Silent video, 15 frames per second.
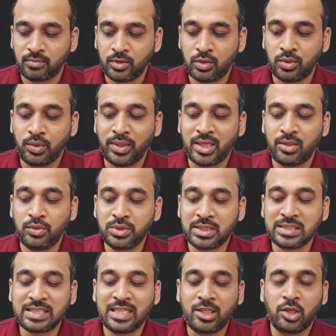So you can
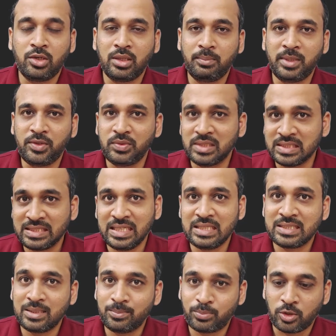users can toggle between the
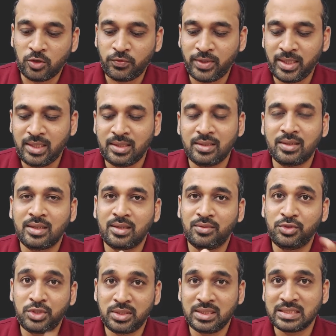sales and profit
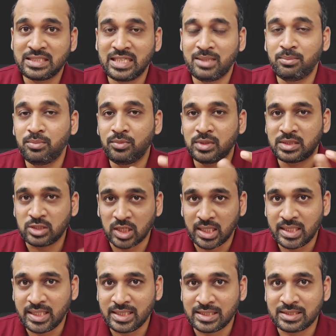using the same
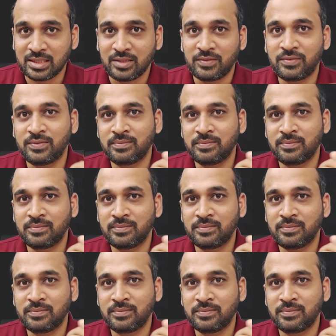chart itself.